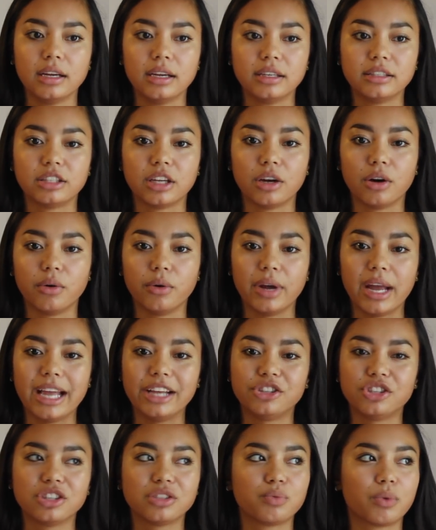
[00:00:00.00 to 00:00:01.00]
So
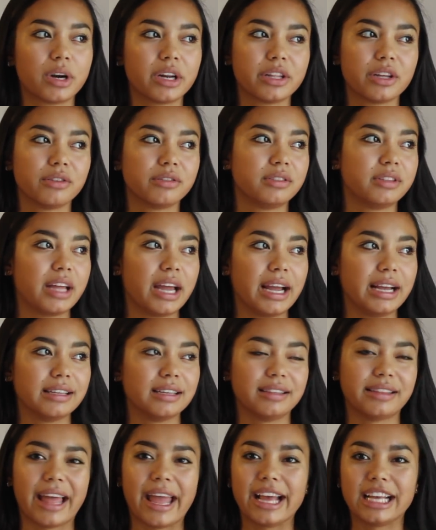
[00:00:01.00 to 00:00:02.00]
it's just one of those things
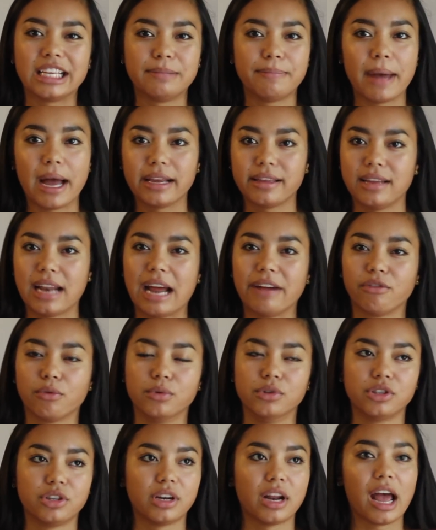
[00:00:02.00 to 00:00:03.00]
that they expect and
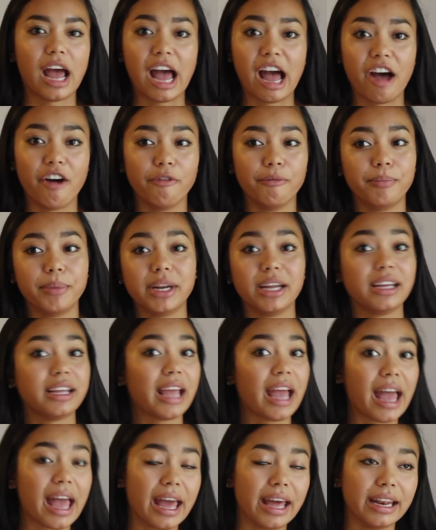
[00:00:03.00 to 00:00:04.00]
everyone's going to have. But
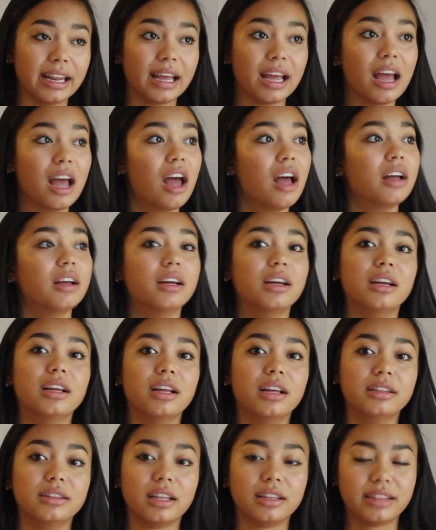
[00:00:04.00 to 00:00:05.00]
again,
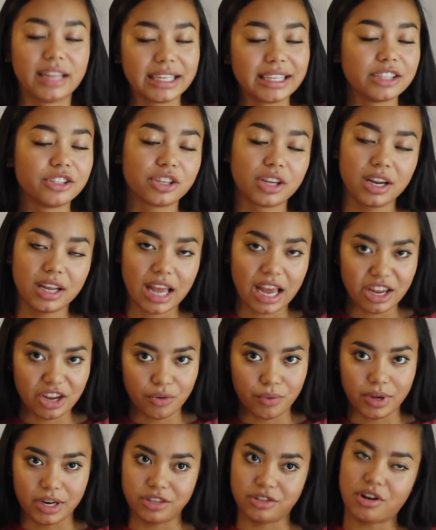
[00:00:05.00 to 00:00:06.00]
the thing that's going to get
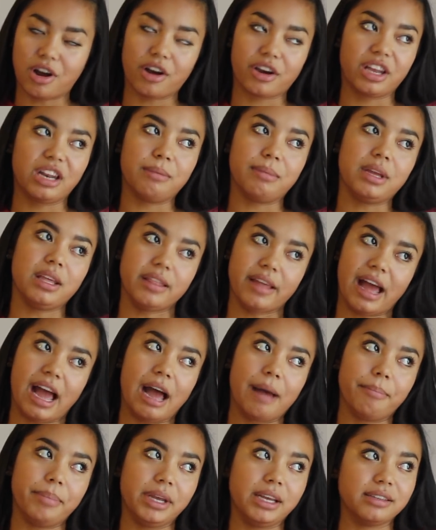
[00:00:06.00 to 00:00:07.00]
you in is not going to be
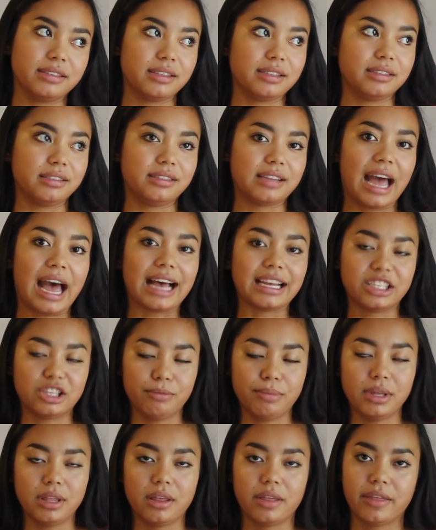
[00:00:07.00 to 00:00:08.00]
that, because it has to
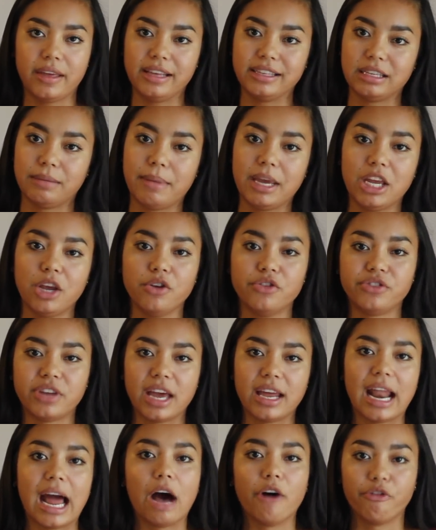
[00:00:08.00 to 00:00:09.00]
be the things that make you
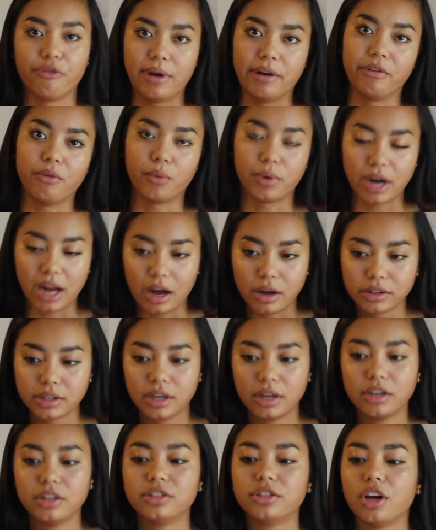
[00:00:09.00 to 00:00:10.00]
stand out from everyone else.
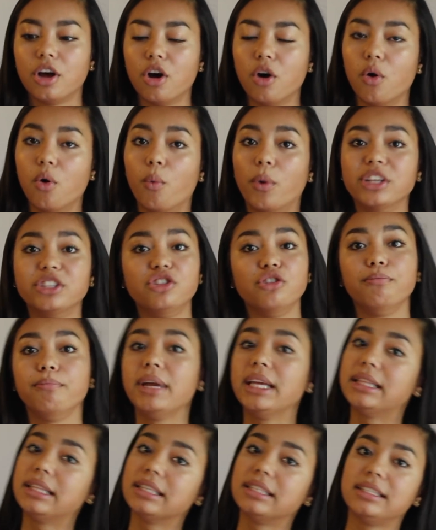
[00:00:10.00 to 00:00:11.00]
So once you
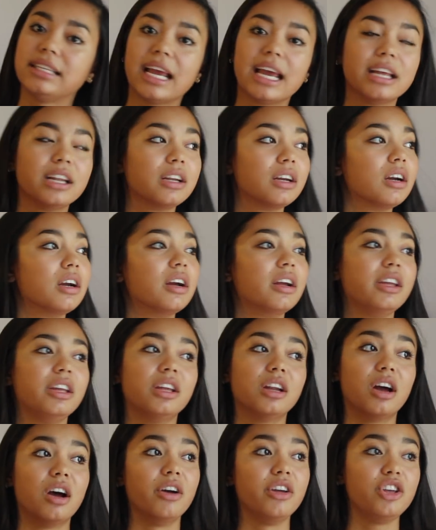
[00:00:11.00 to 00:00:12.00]
meet the standard,
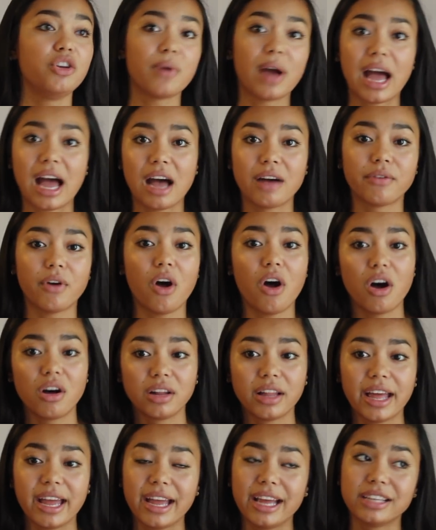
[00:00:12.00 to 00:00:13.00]
you know, you have
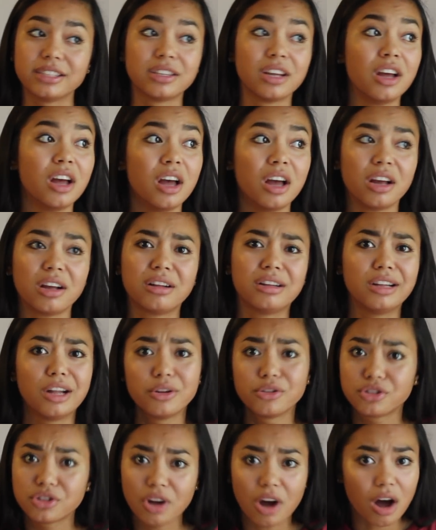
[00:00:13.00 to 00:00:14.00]
all A's,
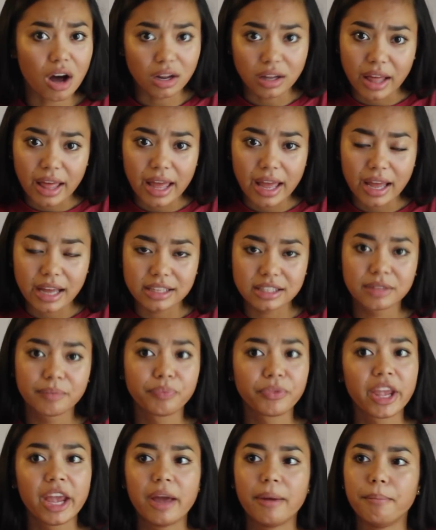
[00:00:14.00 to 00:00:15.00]
close to all A's,
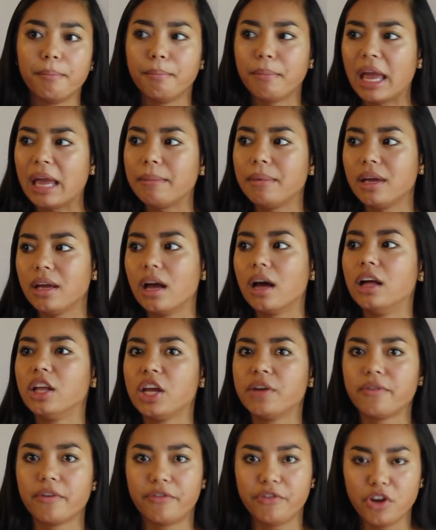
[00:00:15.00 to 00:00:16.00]
maybe
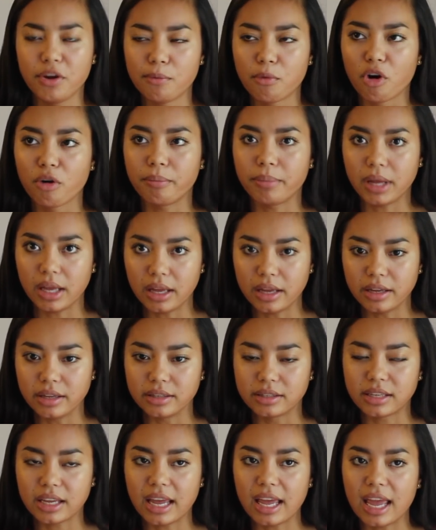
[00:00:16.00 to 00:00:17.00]
you have a few more
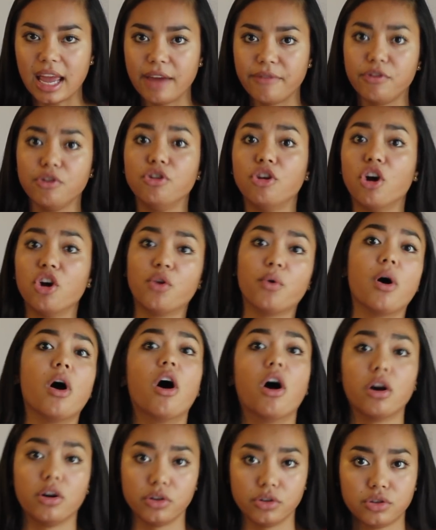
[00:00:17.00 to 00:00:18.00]
B's if you go to a
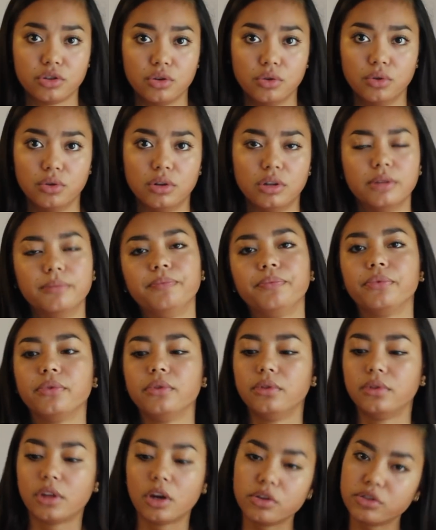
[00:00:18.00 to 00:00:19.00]
harder school.
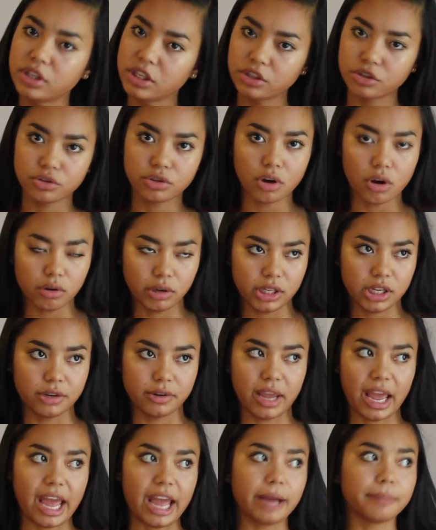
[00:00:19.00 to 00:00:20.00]
Those things are totally
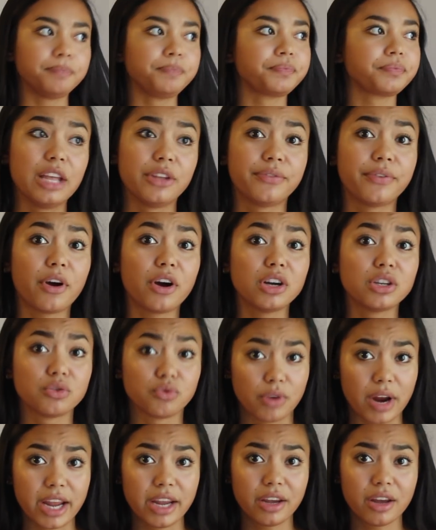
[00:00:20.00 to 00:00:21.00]
okay. As far as
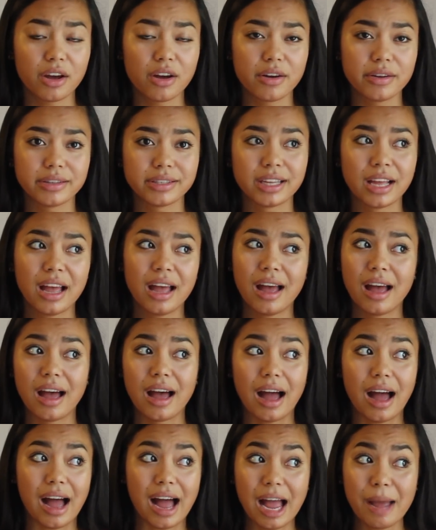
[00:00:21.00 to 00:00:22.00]
rank goes,
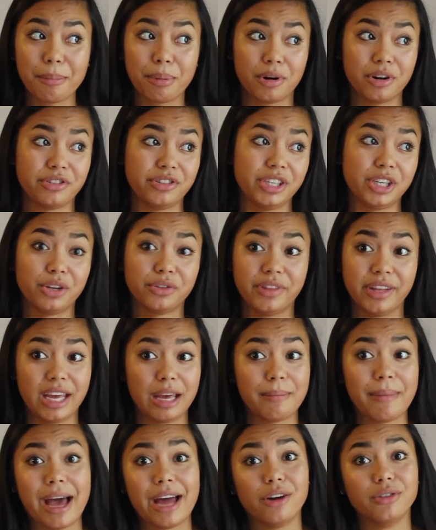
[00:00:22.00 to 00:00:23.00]
I personally don't think
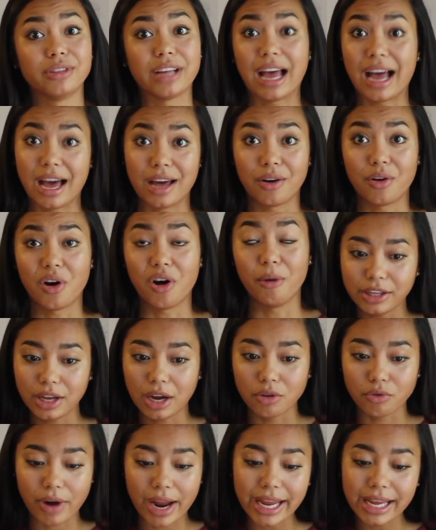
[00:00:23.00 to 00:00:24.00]
it matters at all.
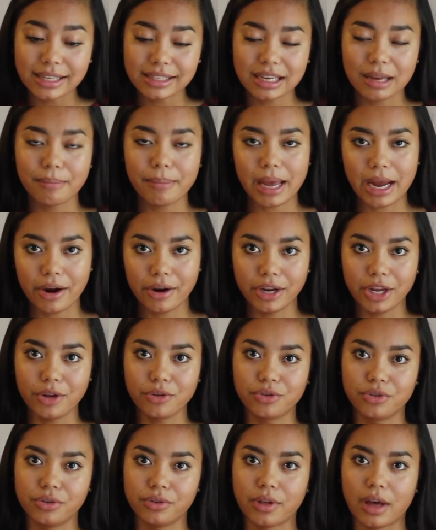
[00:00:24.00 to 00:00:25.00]
A rank is comparing you
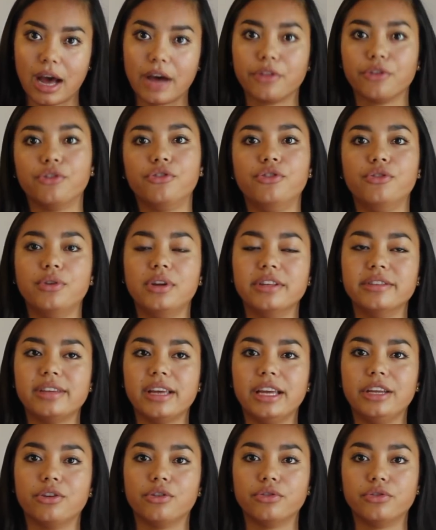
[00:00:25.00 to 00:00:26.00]
to the other students
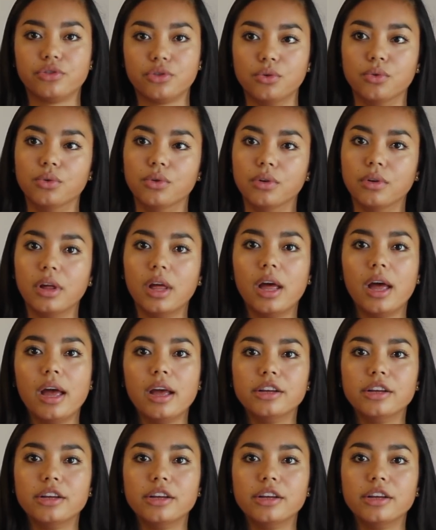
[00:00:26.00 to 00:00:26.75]
in your school.